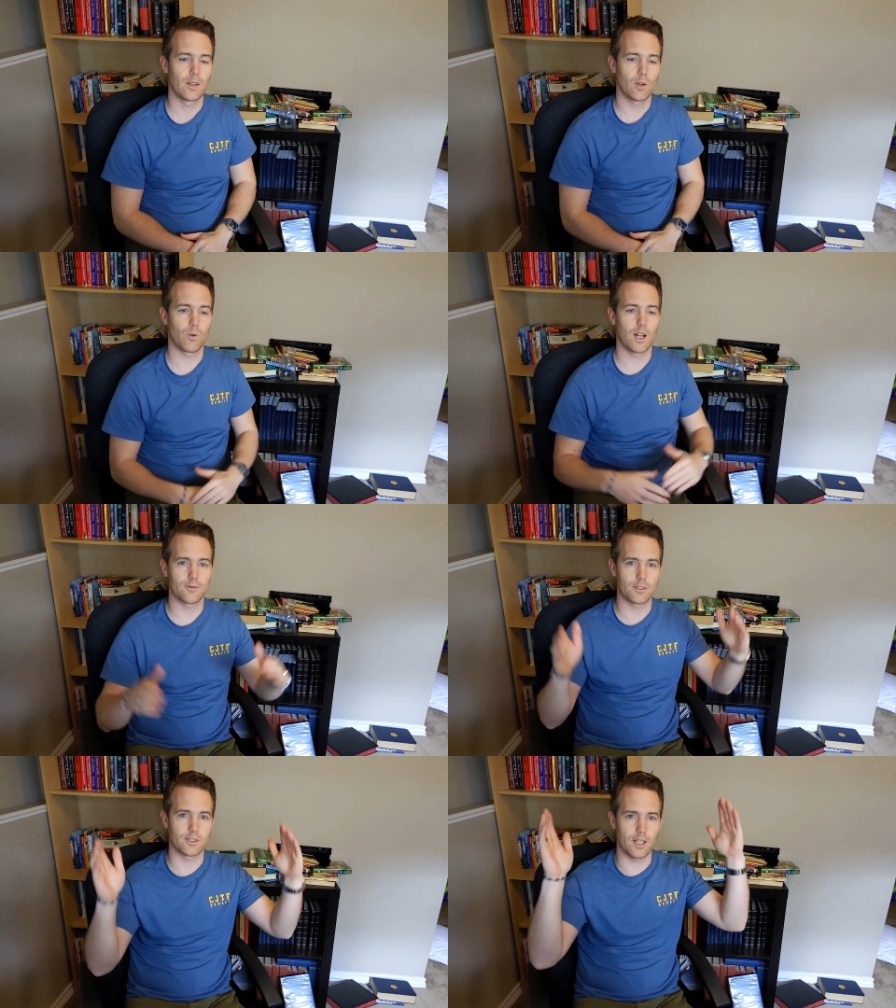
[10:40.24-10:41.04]
Whereas
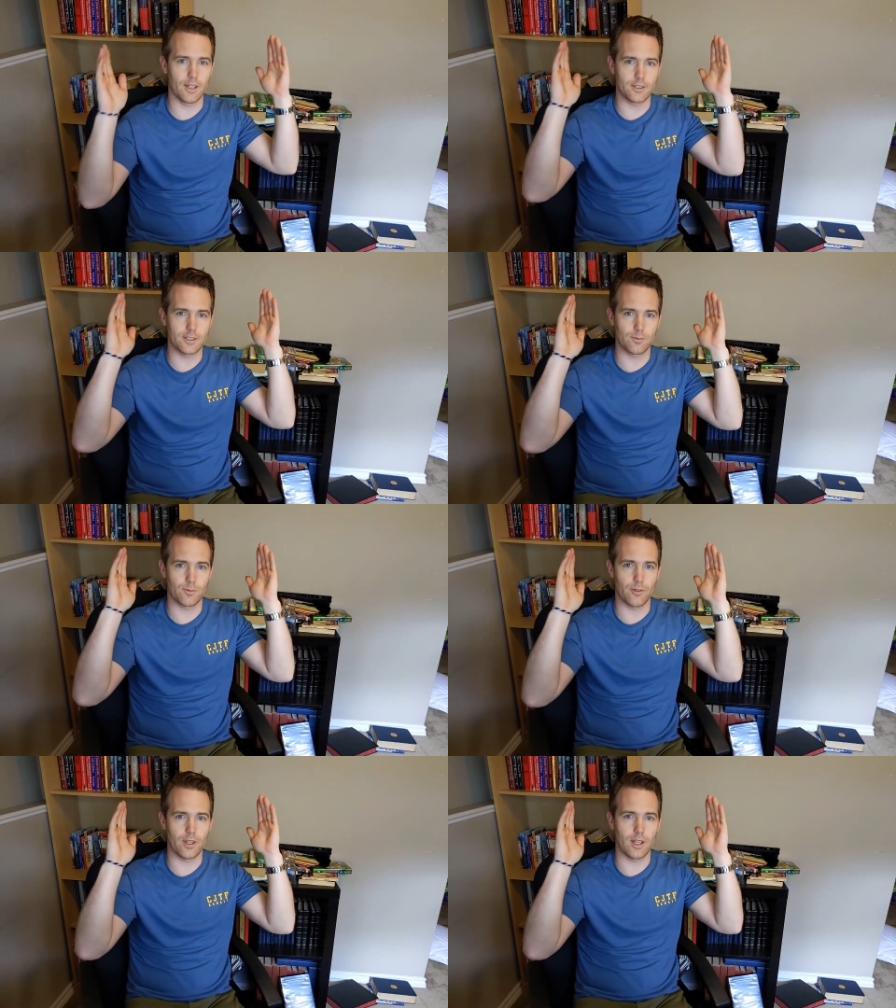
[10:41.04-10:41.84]
if it's
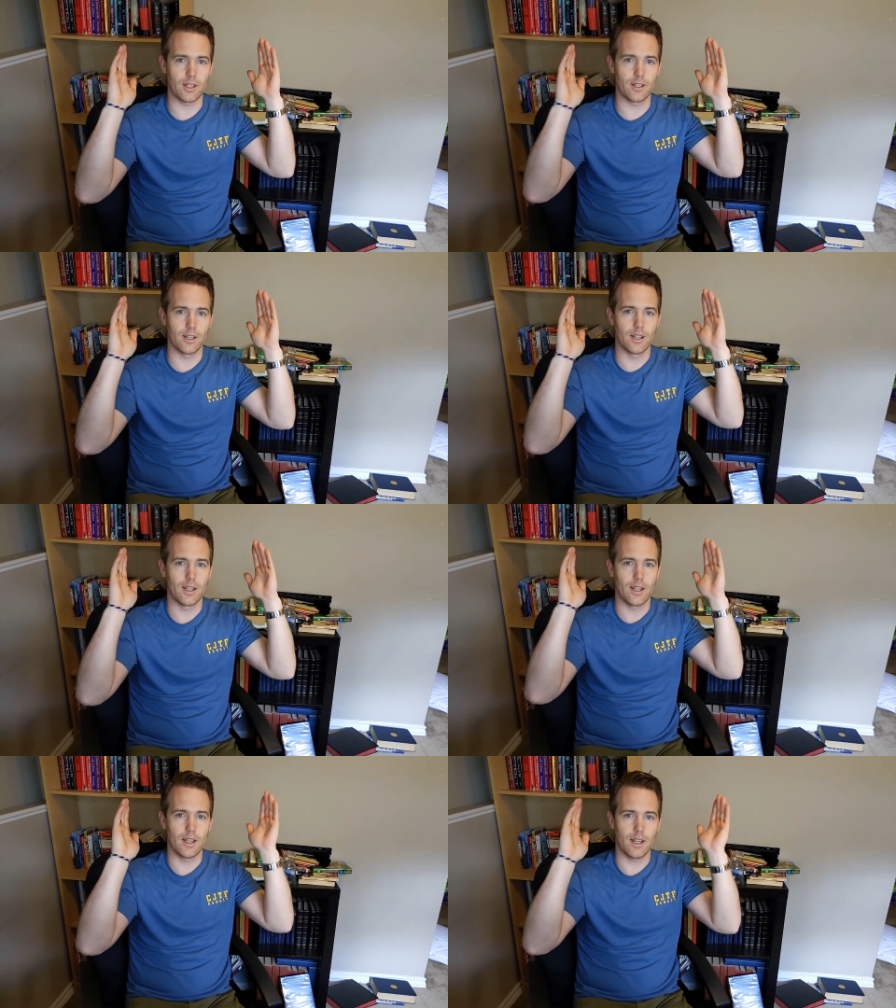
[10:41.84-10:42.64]
within
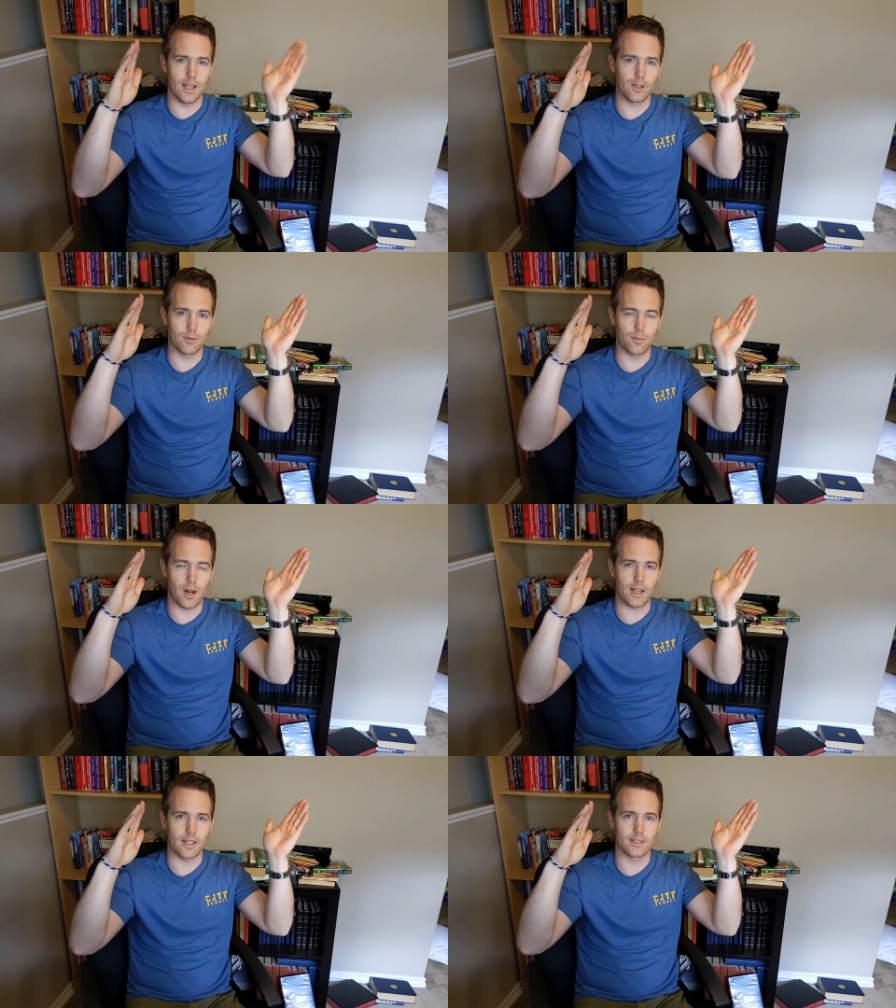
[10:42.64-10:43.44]
angled
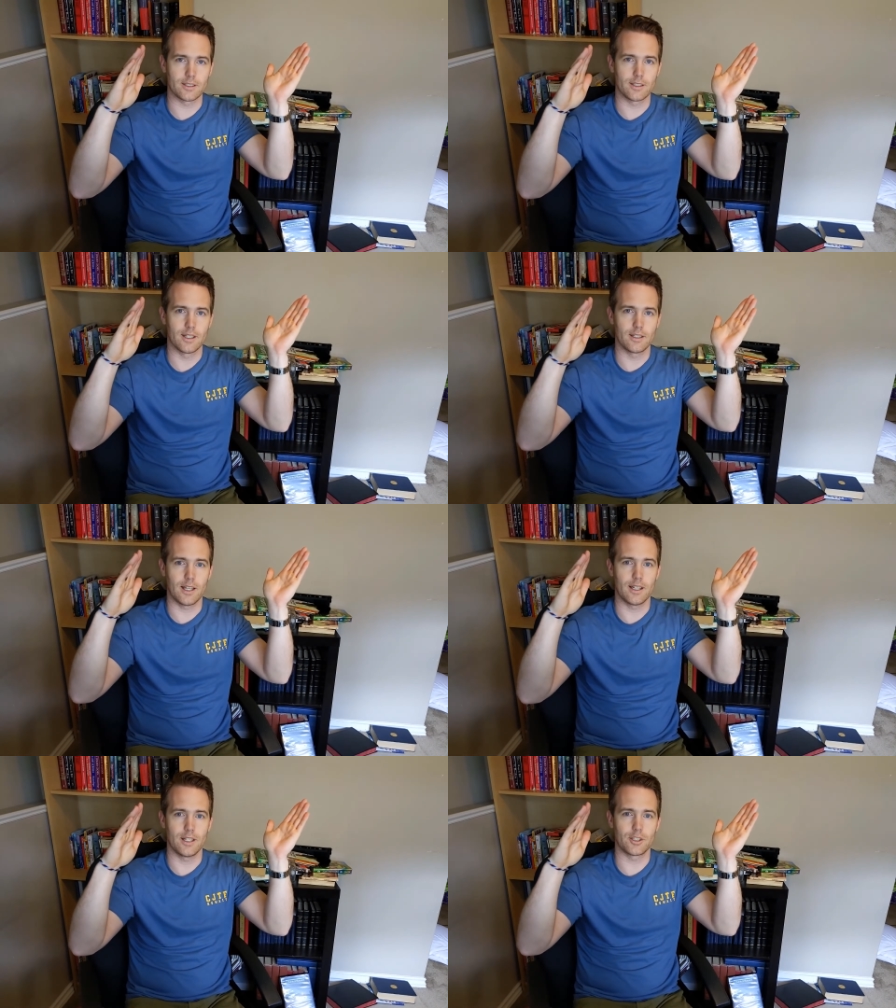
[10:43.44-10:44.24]
brackets,
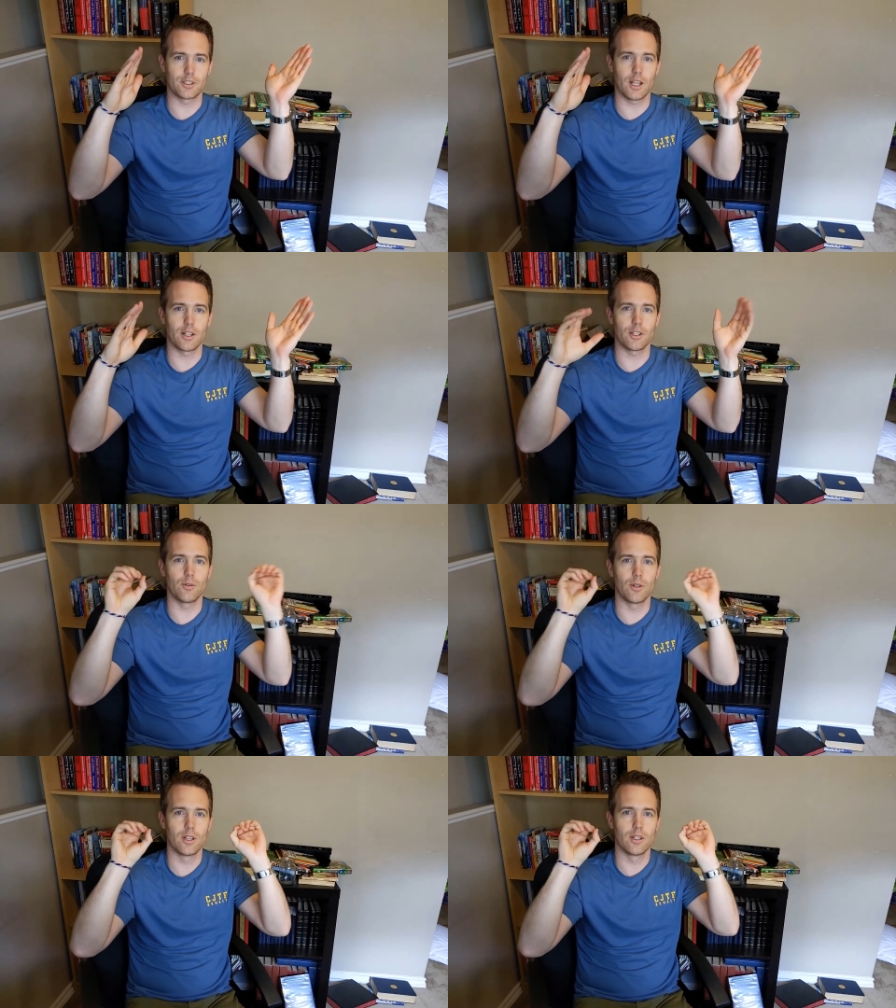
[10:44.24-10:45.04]
then it's just telling
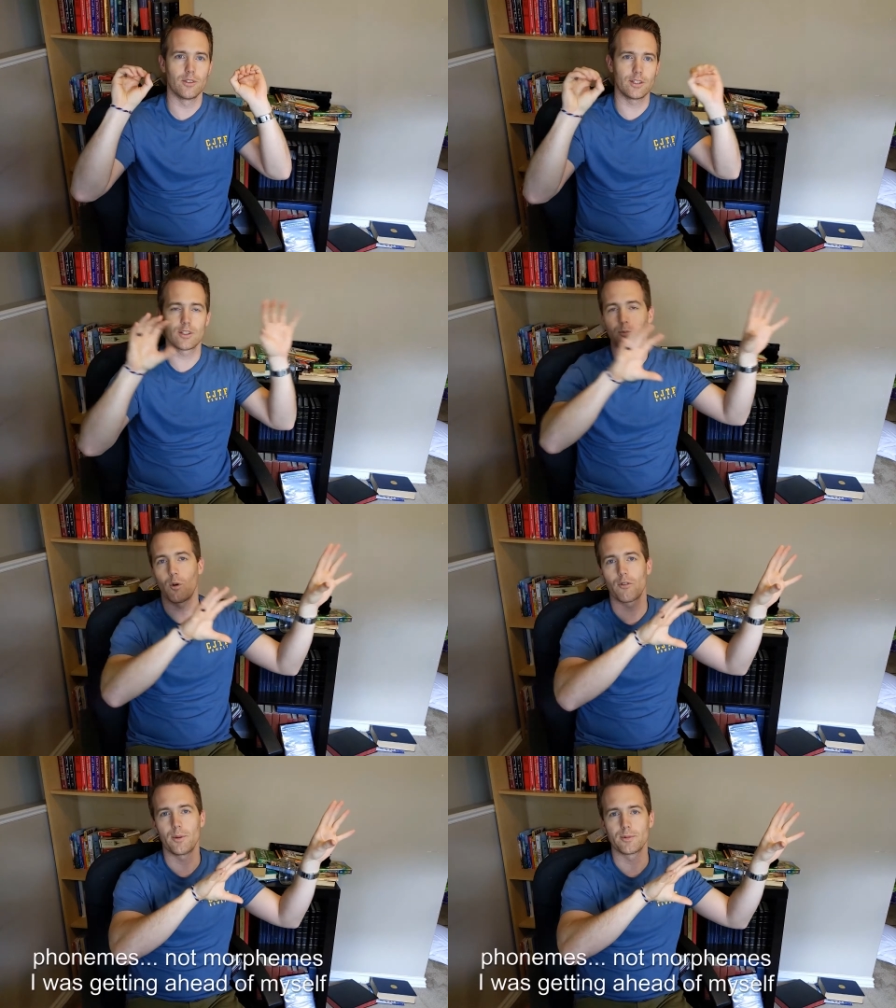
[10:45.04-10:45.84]
you these are the
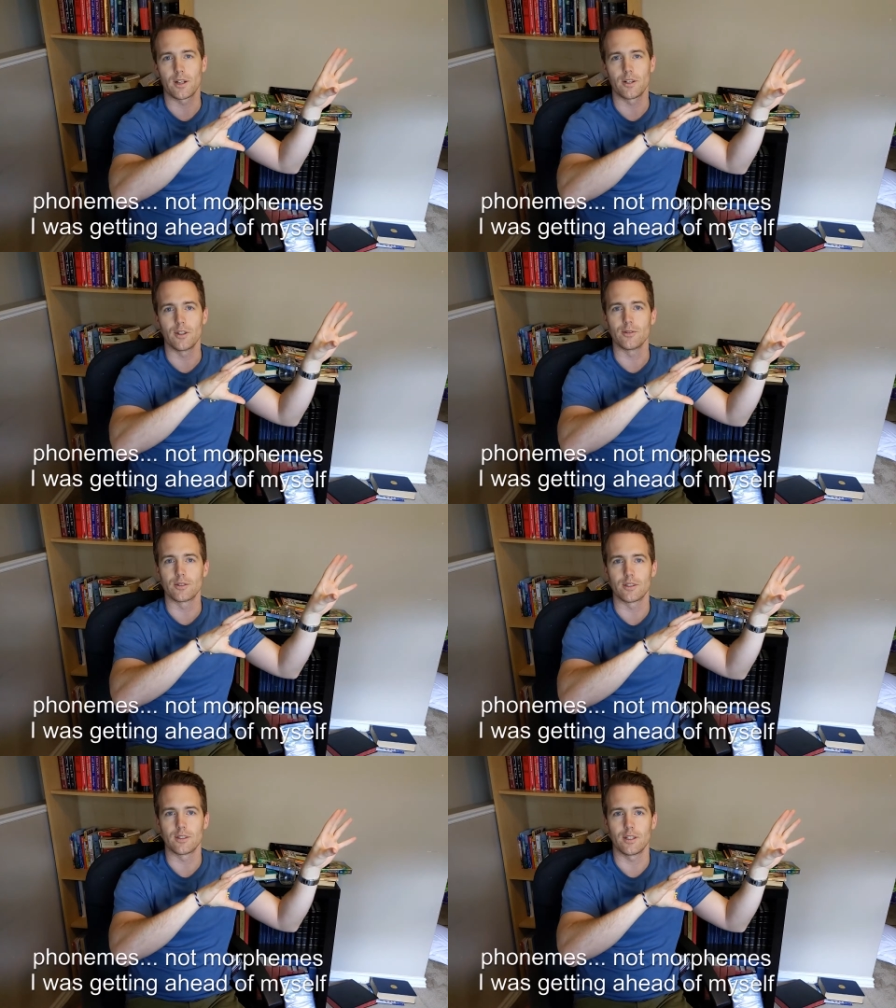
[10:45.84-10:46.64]
morphemes that are
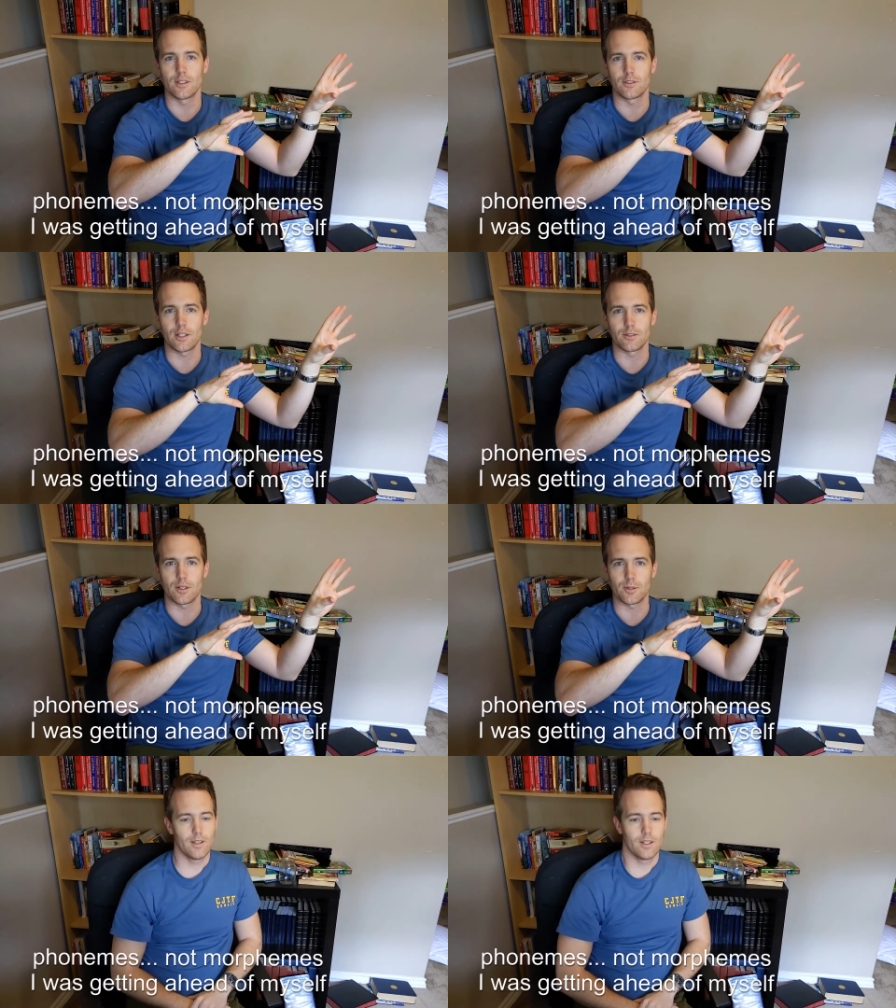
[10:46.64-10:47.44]
used in this
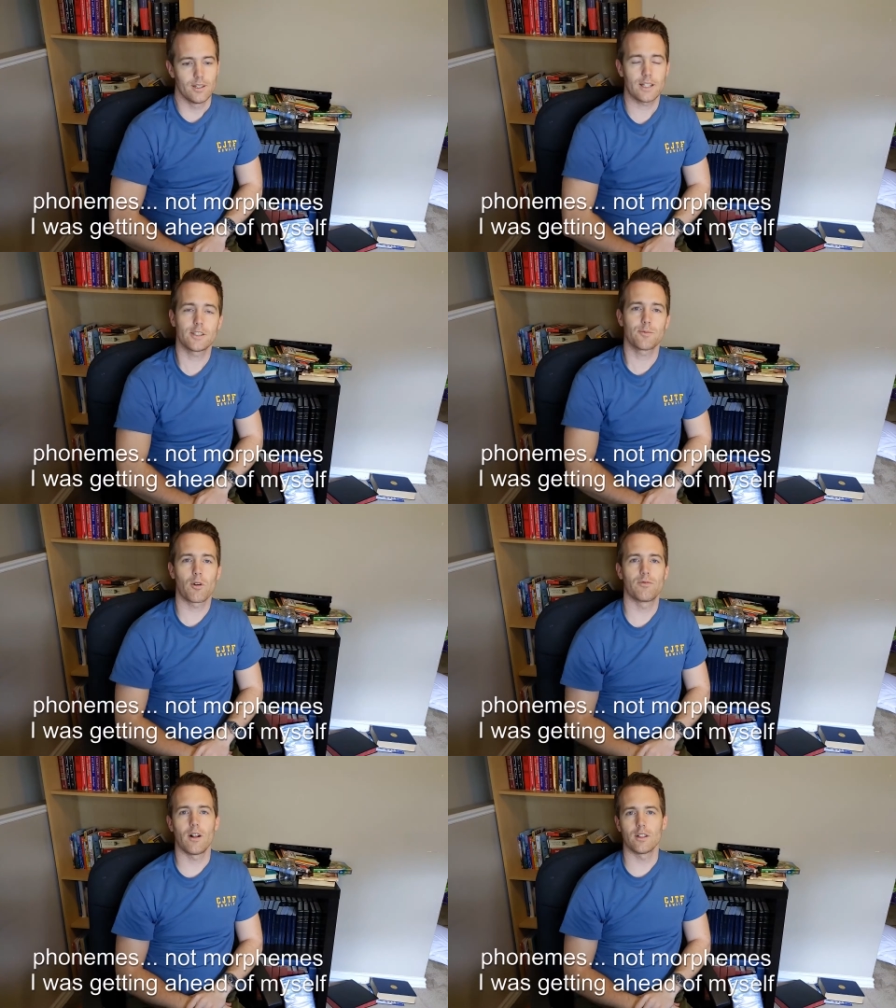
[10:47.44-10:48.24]
transcription. Next is
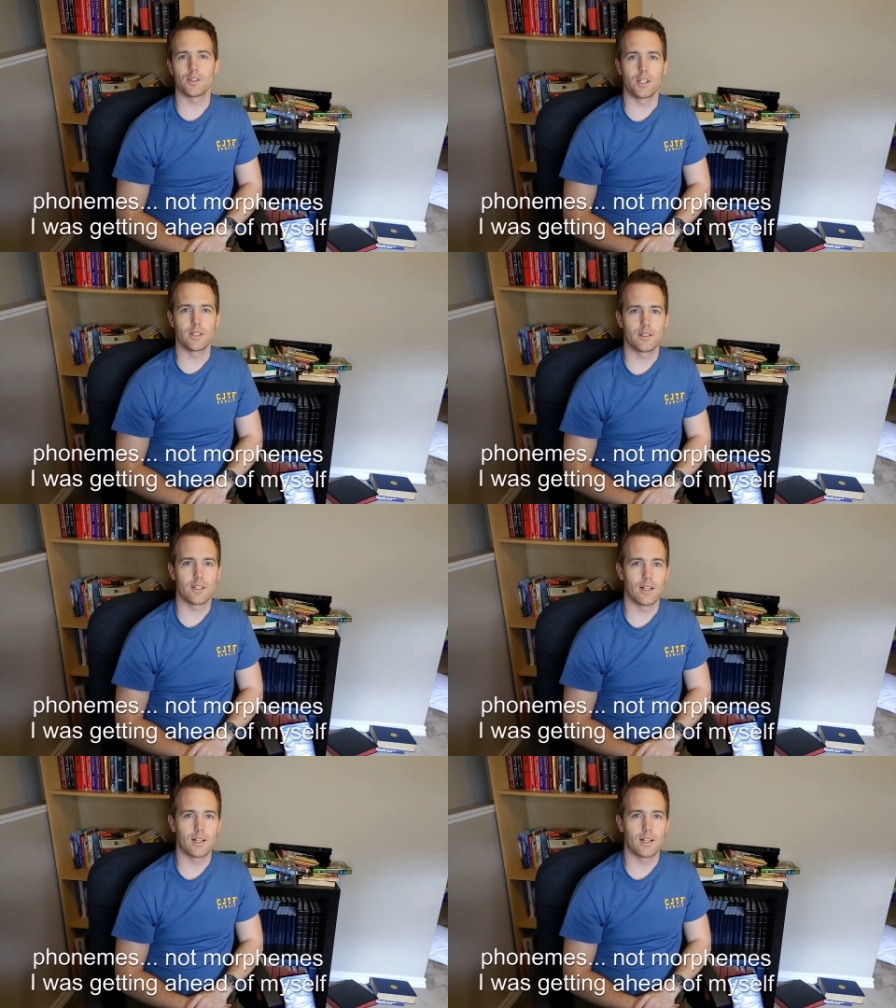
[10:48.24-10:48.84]
morphology.